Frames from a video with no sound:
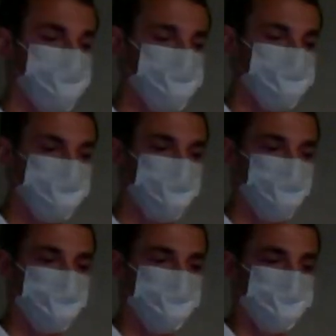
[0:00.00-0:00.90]
to
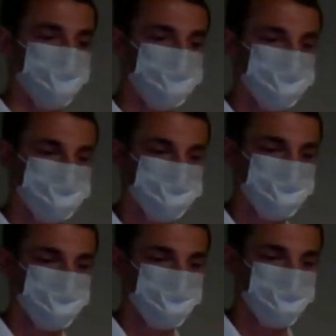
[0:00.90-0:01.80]
William the Conqueror.
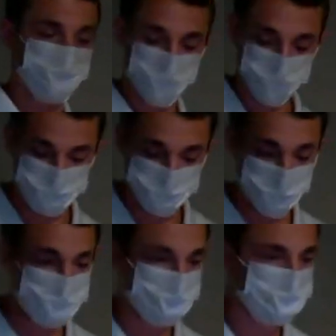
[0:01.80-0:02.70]

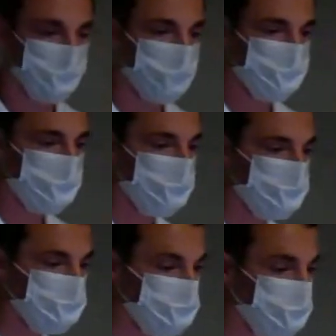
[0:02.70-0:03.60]
During this
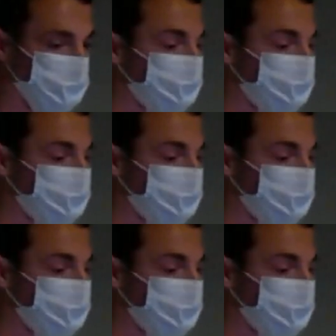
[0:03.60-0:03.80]
time, it was